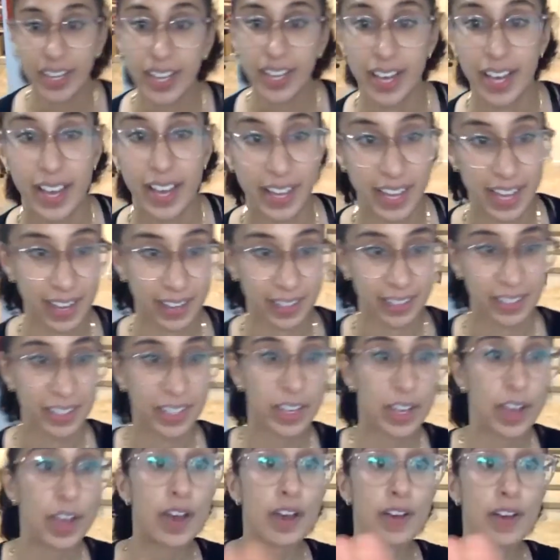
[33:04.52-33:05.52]
again.
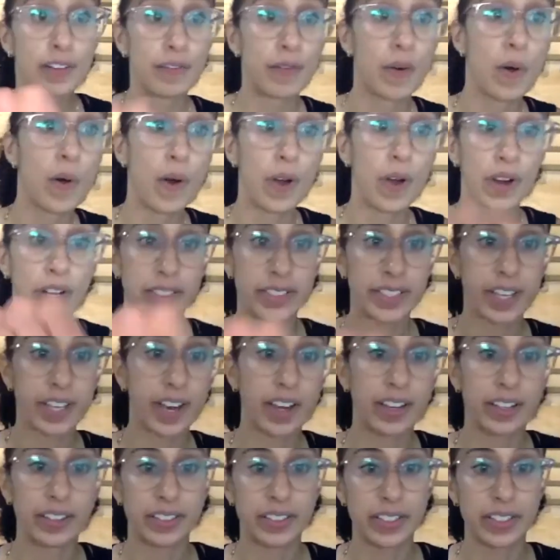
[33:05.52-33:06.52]
Four,
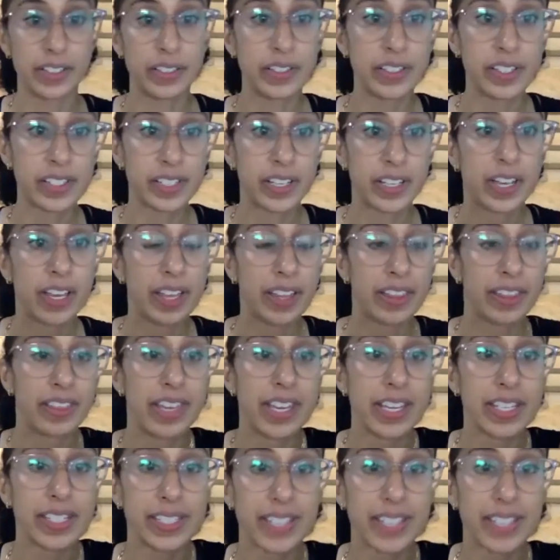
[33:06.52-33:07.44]
tendus. This